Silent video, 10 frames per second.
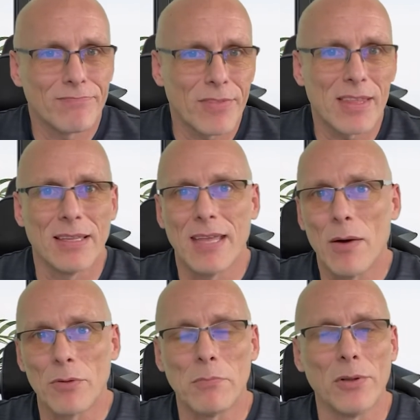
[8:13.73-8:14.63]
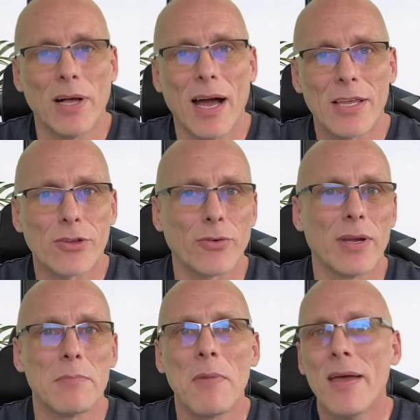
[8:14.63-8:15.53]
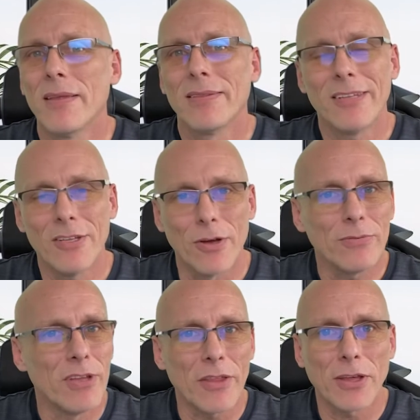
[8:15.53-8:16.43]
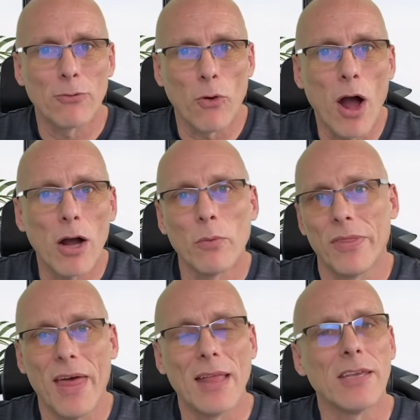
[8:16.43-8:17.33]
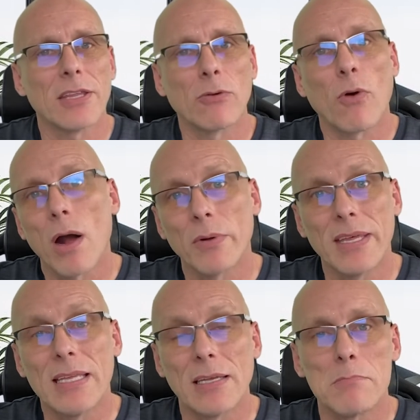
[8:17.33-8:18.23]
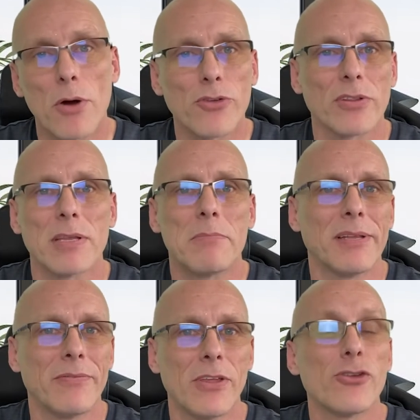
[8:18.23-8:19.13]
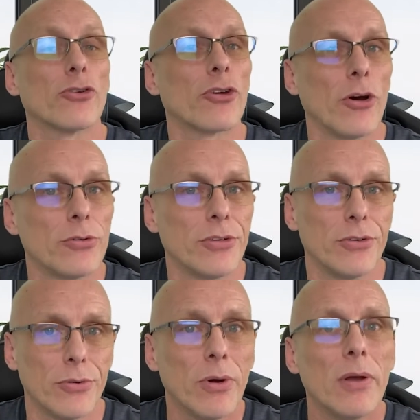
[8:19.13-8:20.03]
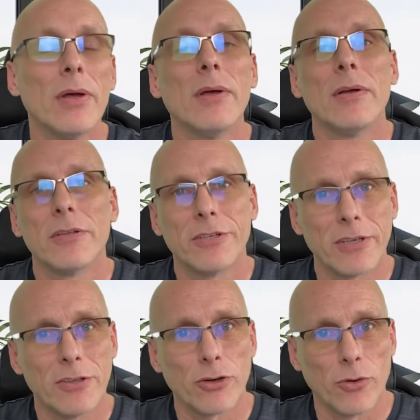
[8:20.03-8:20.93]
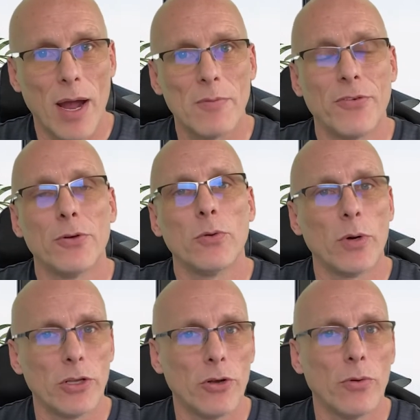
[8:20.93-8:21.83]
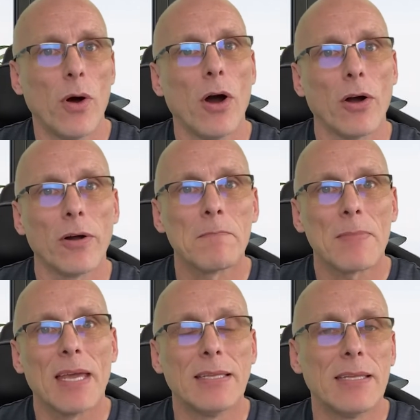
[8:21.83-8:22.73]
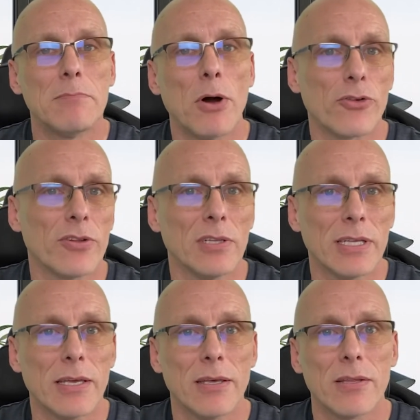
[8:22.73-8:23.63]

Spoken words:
sit down with a bowl of ice cream. Nothing wrong with that, nothing wrong with eating emotionally. But if it's your go-to to grab food when you are in an emotional